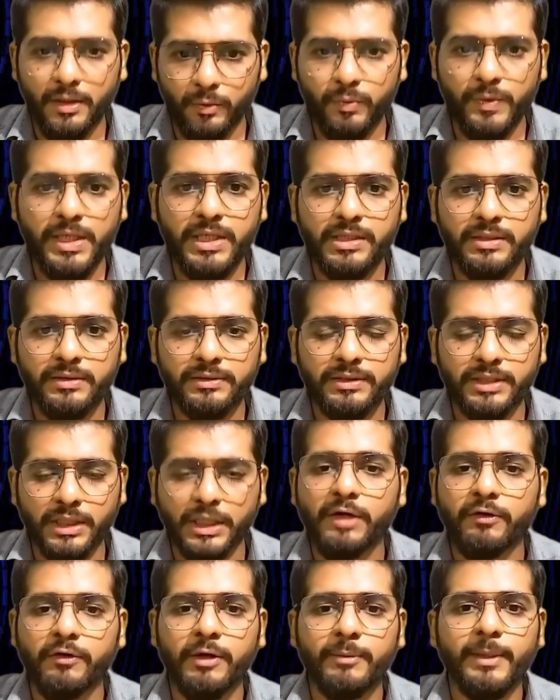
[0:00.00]
we, the
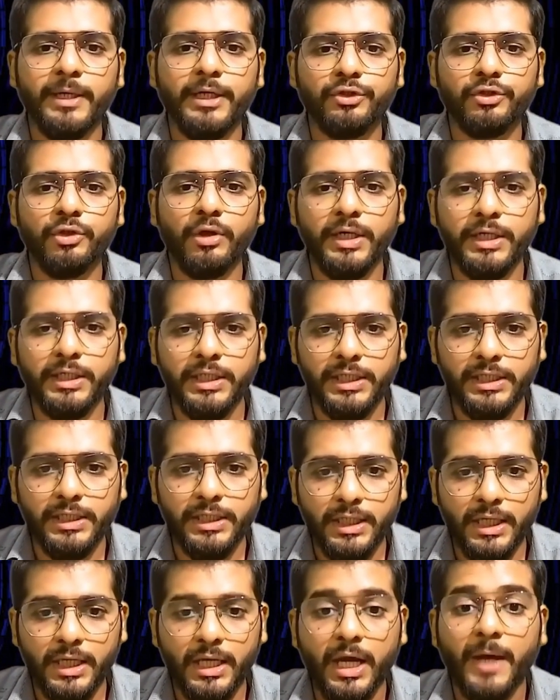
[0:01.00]
government authority,
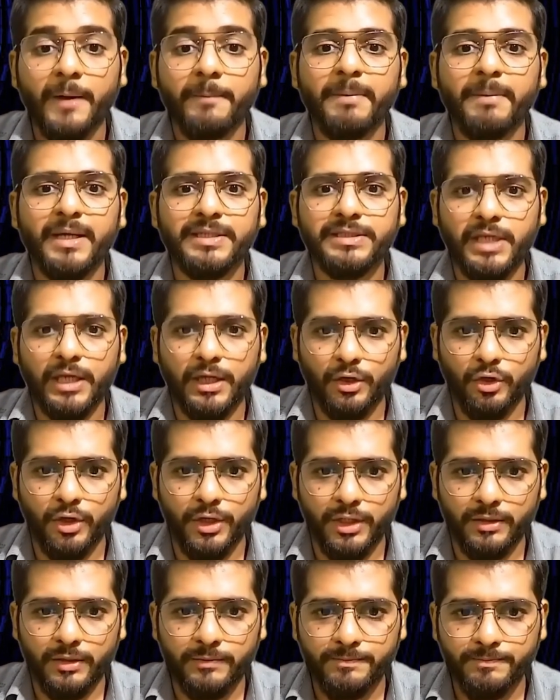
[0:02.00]
are passing an
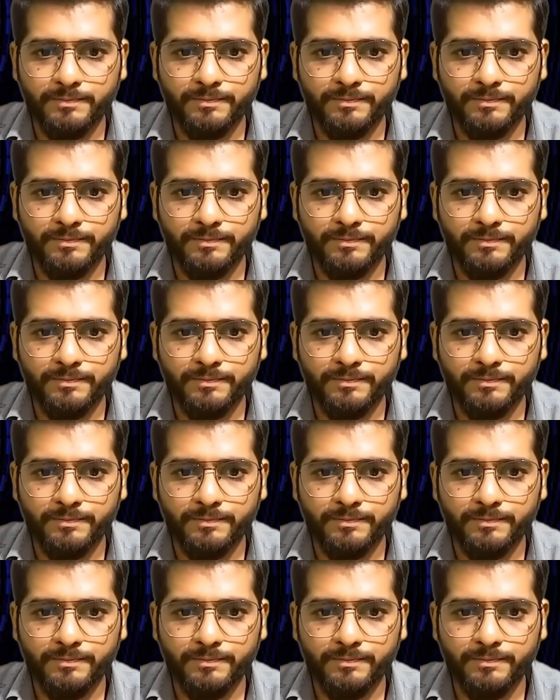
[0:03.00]
order.